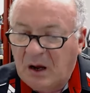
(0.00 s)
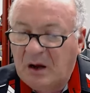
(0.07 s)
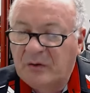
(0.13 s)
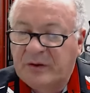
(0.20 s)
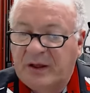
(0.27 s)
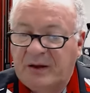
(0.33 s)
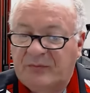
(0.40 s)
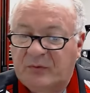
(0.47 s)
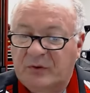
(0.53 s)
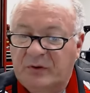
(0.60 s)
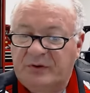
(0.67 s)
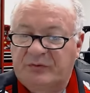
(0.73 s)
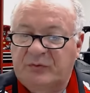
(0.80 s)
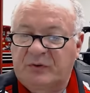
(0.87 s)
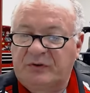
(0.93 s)
Okay,
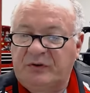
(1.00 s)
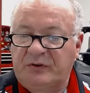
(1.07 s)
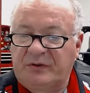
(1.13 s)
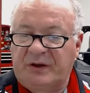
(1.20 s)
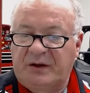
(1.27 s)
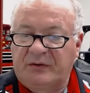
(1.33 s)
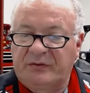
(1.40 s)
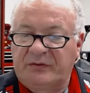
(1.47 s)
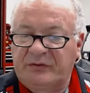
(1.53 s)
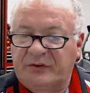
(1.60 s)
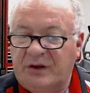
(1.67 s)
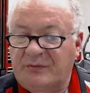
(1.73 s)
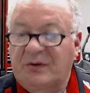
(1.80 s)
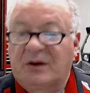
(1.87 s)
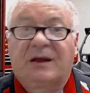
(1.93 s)
for
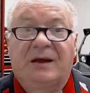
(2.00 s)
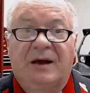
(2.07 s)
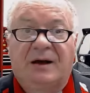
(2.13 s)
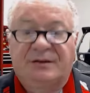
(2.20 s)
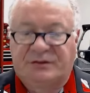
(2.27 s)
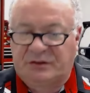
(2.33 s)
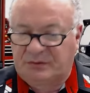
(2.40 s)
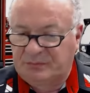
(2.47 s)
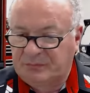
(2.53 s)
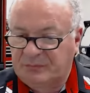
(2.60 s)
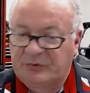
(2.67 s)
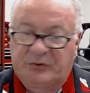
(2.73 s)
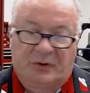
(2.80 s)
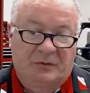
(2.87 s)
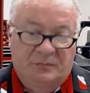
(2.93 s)
2007. Gotcha.
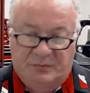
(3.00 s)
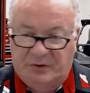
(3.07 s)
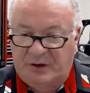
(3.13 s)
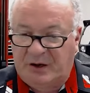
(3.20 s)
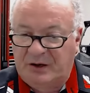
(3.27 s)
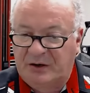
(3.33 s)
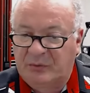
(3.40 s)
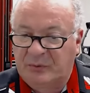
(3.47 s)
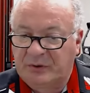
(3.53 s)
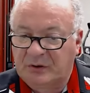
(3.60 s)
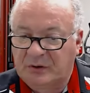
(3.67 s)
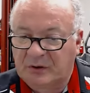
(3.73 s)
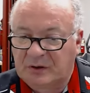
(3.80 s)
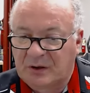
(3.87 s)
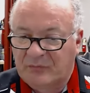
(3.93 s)
So now I know what to
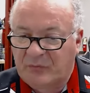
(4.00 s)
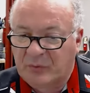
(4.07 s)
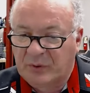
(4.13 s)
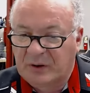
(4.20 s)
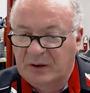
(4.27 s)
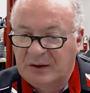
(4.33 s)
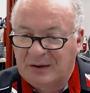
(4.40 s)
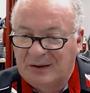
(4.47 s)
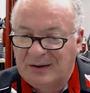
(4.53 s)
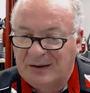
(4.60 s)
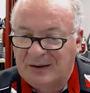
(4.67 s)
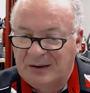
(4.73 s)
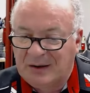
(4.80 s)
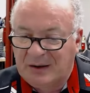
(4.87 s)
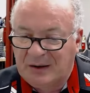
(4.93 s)
look up for you.
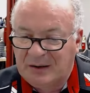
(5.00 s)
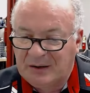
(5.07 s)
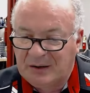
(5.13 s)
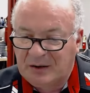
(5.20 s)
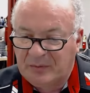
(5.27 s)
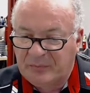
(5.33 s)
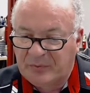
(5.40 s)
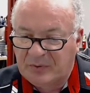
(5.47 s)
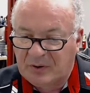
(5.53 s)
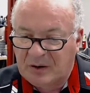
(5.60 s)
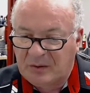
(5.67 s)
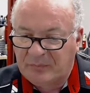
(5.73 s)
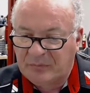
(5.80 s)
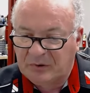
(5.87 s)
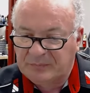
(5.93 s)
Not a
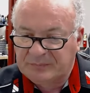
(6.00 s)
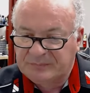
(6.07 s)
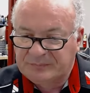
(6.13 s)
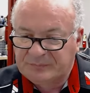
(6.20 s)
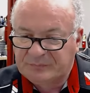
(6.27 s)
problem.